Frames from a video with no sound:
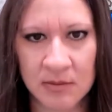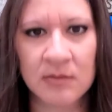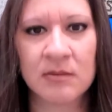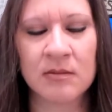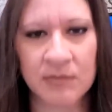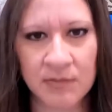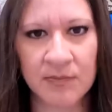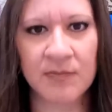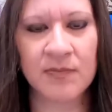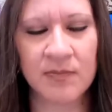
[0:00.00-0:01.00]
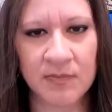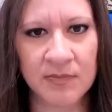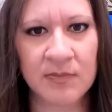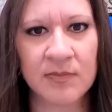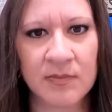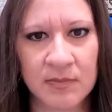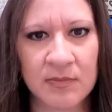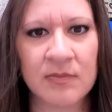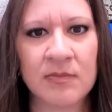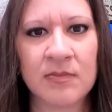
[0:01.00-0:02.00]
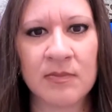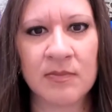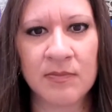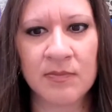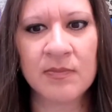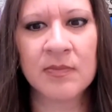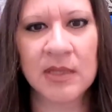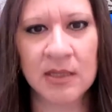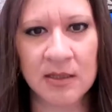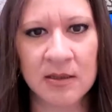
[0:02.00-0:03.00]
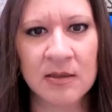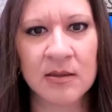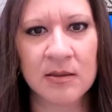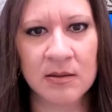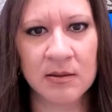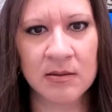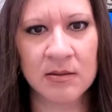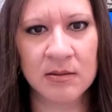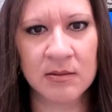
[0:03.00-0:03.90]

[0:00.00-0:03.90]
(silent)